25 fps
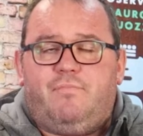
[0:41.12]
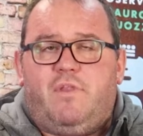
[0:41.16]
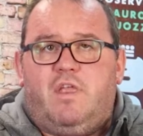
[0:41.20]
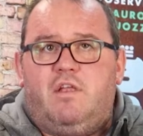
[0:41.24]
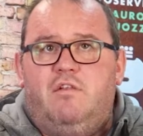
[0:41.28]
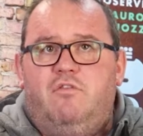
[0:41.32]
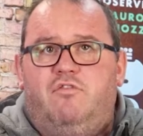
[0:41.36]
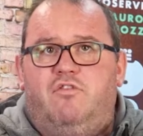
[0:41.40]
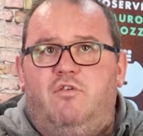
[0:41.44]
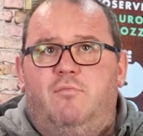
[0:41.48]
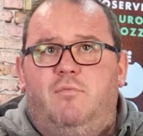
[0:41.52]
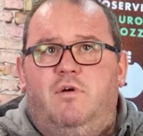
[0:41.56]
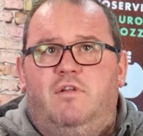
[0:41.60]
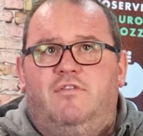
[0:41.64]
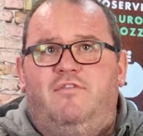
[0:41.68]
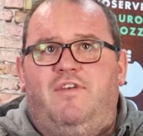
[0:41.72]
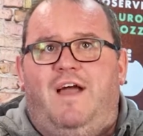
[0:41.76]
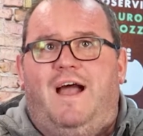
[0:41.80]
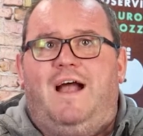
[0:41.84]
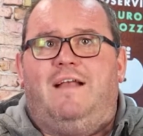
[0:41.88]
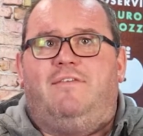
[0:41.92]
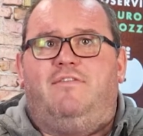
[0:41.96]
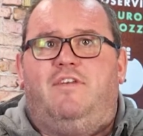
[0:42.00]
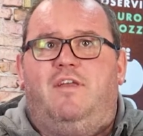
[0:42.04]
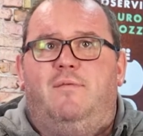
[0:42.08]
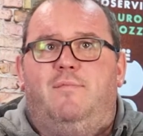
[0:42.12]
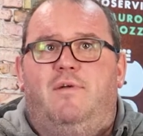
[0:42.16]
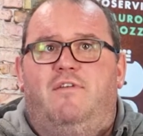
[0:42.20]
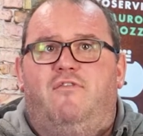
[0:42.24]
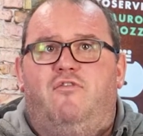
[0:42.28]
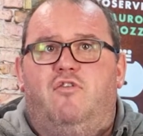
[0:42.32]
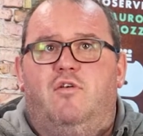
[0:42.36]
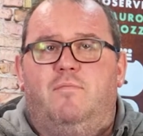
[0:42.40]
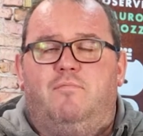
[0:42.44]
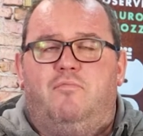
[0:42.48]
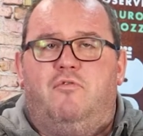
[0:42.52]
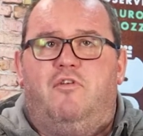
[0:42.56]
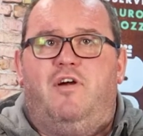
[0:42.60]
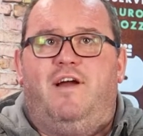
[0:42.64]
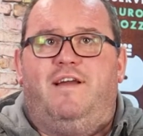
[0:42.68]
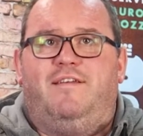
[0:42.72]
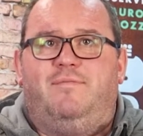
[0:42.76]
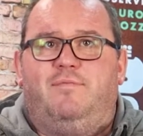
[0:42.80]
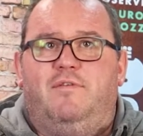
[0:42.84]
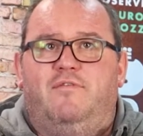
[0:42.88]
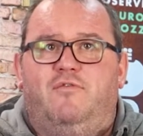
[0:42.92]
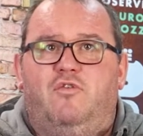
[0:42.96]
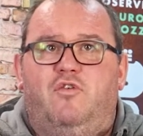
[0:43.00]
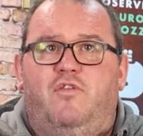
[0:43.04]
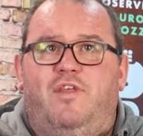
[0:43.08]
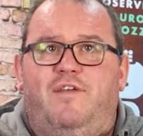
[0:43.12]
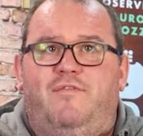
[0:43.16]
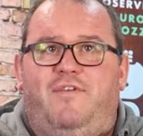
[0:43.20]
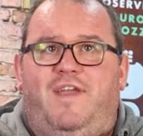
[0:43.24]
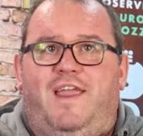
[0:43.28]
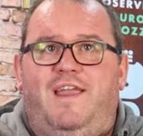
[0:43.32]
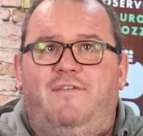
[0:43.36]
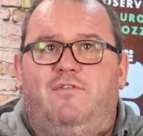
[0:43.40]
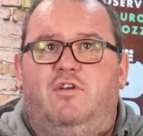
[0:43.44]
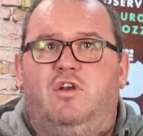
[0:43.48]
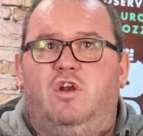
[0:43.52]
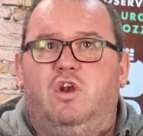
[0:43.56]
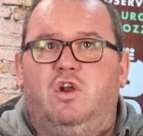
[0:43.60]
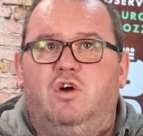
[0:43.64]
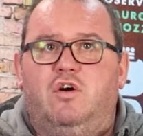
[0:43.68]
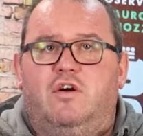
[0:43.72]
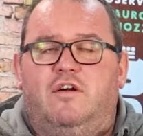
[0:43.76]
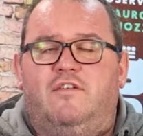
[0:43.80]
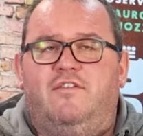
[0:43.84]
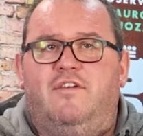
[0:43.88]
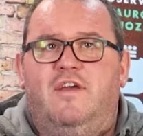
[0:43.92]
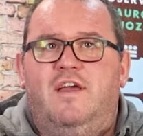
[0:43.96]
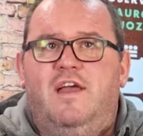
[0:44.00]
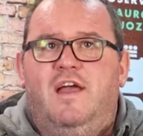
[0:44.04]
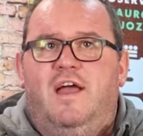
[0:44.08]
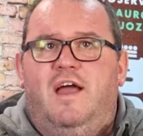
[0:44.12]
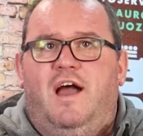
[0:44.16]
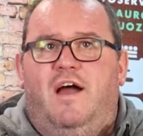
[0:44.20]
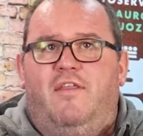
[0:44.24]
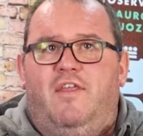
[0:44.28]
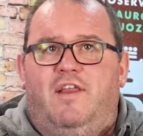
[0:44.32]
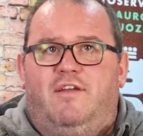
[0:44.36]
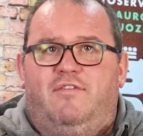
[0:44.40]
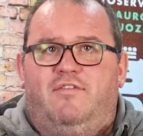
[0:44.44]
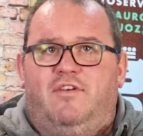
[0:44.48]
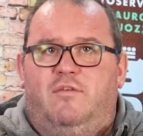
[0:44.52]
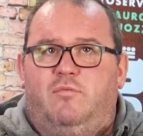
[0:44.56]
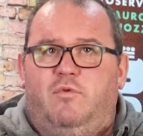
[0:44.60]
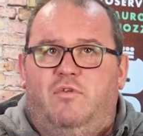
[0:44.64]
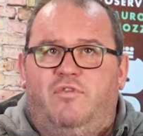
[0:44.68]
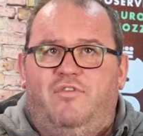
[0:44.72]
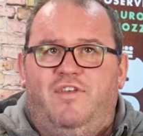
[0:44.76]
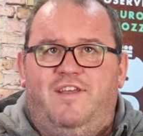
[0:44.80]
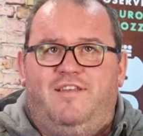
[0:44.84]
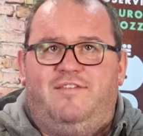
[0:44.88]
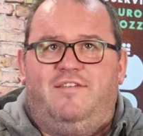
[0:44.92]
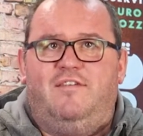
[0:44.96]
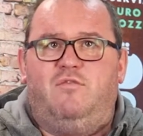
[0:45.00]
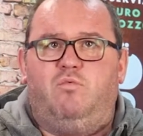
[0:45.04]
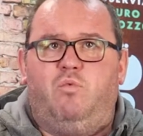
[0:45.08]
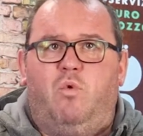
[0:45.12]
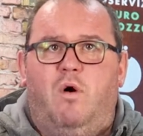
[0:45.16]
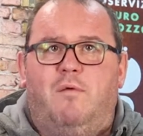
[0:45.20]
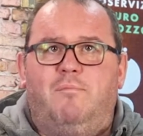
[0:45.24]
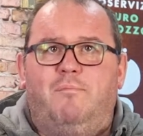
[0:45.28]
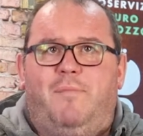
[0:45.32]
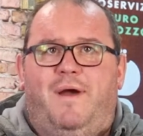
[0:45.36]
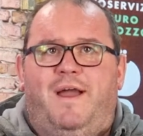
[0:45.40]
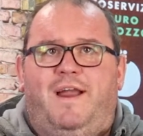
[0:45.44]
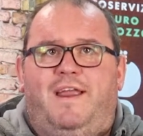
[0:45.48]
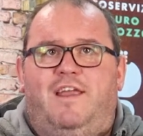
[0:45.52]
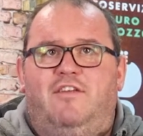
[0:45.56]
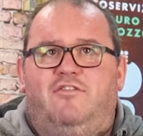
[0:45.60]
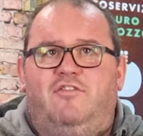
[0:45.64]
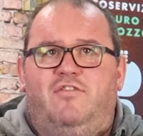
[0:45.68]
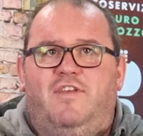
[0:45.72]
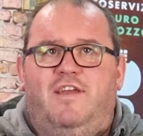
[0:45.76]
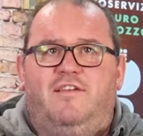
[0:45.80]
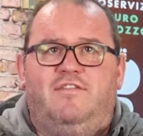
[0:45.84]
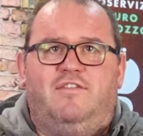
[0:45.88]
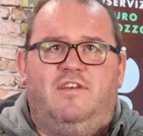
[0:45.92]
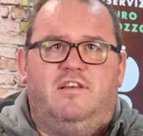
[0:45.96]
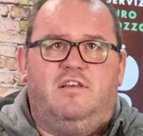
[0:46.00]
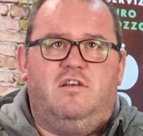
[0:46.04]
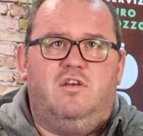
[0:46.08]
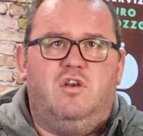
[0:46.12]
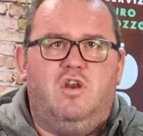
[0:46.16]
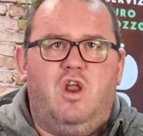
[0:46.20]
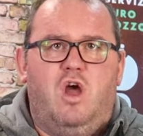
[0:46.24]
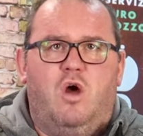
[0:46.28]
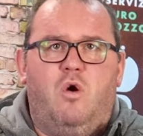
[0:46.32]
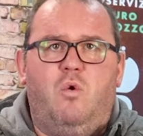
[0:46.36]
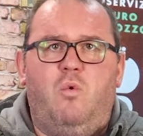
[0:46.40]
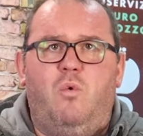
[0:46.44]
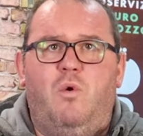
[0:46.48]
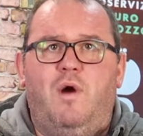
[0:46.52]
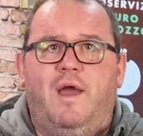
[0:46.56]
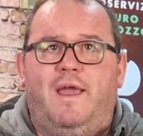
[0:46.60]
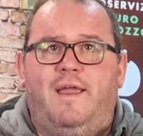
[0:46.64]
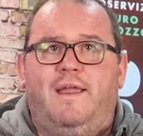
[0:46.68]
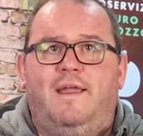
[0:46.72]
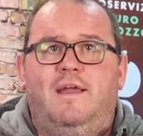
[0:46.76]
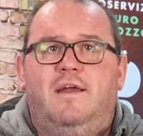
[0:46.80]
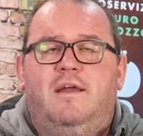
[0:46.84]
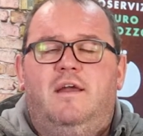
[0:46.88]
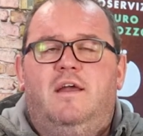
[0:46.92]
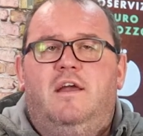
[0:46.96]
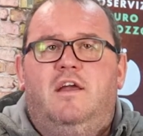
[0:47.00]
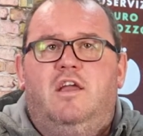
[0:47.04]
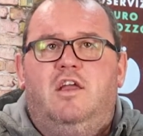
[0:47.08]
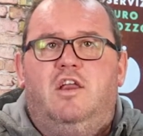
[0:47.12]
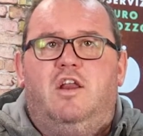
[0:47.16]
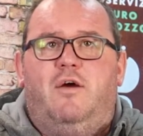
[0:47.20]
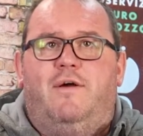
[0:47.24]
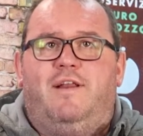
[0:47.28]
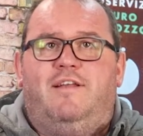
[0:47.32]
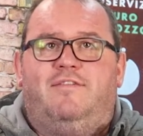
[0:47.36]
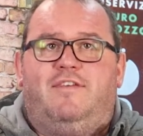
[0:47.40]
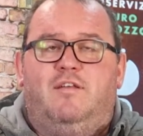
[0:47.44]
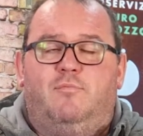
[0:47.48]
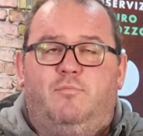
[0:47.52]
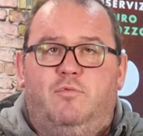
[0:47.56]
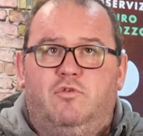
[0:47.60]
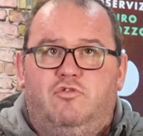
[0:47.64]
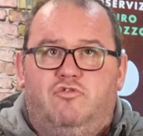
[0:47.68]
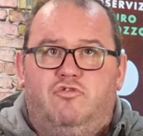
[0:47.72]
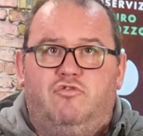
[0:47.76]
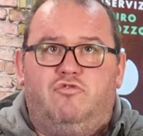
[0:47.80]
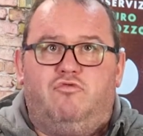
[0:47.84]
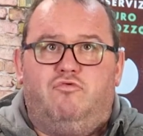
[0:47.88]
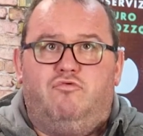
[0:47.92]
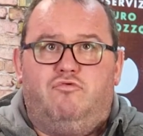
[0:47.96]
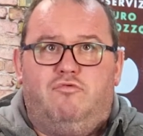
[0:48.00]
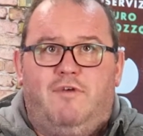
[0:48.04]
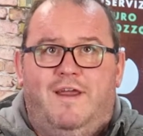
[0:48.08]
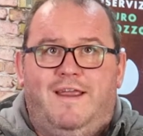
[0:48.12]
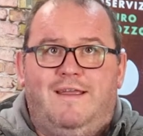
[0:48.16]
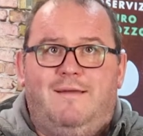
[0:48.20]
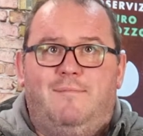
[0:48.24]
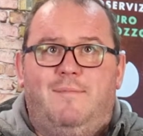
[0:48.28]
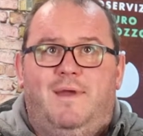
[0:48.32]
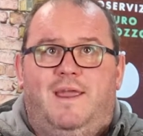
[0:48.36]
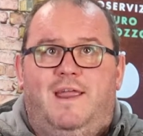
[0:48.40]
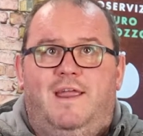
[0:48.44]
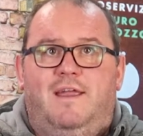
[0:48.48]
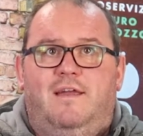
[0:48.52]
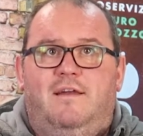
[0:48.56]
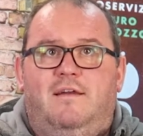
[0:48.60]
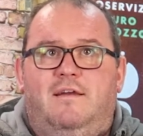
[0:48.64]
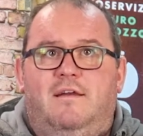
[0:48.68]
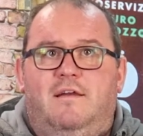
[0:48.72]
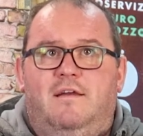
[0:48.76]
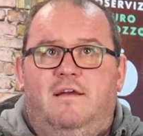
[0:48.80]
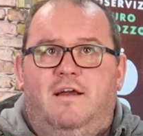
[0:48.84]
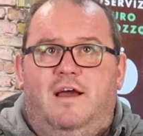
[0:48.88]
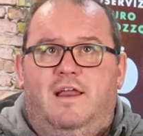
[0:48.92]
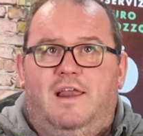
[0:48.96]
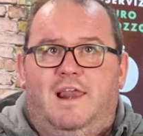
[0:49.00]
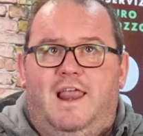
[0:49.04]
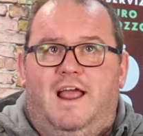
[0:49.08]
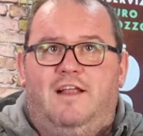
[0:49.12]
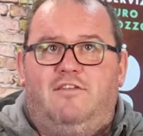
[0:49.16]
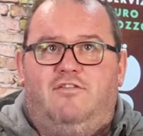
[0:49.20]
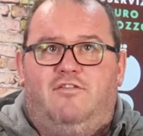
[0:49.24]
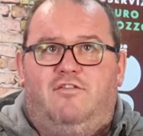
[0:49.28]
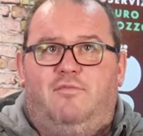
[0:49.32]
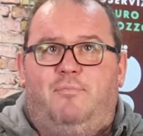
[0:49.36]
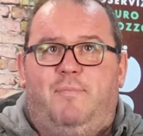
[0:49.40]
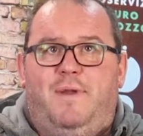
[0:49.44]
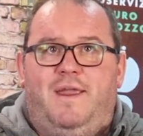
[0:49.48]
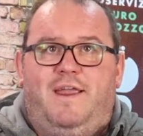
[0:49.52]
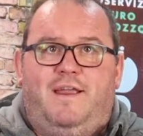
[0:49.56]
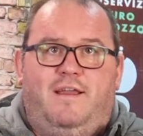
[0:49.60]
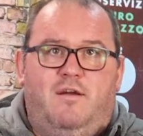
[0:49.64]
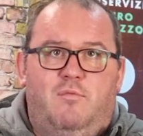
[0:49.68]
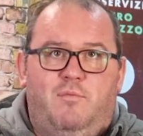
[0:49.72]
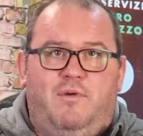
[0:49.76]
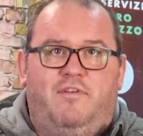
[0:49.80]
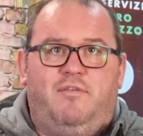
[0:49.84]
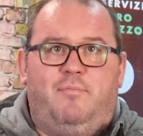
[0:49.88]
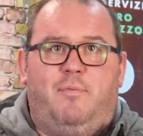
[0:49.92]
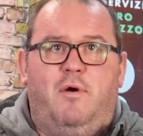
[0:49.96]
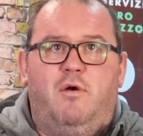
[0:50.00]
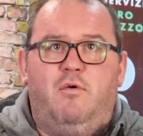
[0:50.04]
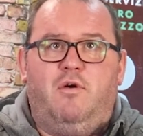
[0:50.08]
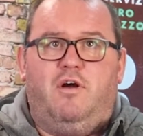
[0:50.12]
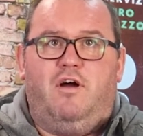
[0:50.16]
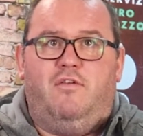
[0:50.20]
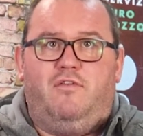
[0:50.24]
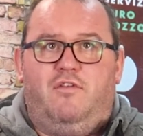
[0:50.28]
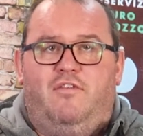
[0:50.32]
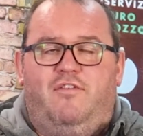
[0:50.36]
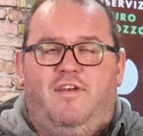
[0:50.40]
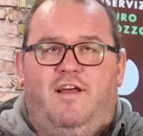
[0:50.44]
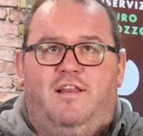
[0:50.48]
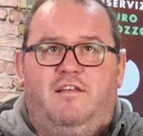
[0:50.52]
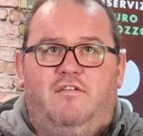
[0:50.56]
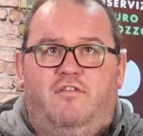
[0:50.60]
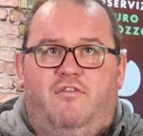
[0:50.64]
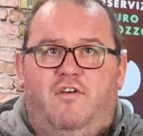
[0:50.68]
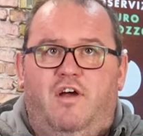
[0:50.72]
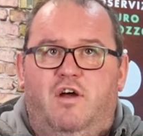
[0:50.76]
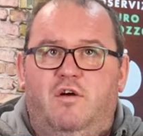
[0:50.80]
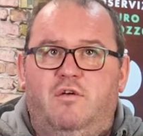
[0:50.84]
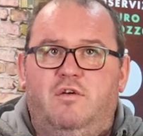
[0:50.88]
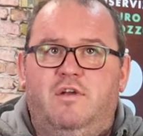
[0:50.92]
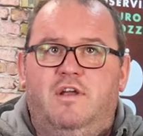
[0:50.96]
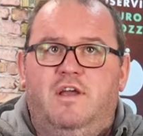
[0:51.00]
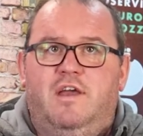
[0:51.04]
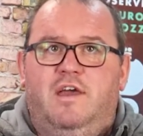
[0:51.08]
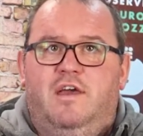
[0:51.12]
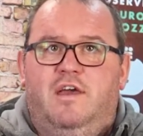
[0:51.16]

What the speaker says: and someone's asking me for a price before they've even looked. And then I said, well, this is one package. And they said, no way. And I said, but just ring me and let's speak. And we spoke on the telephone.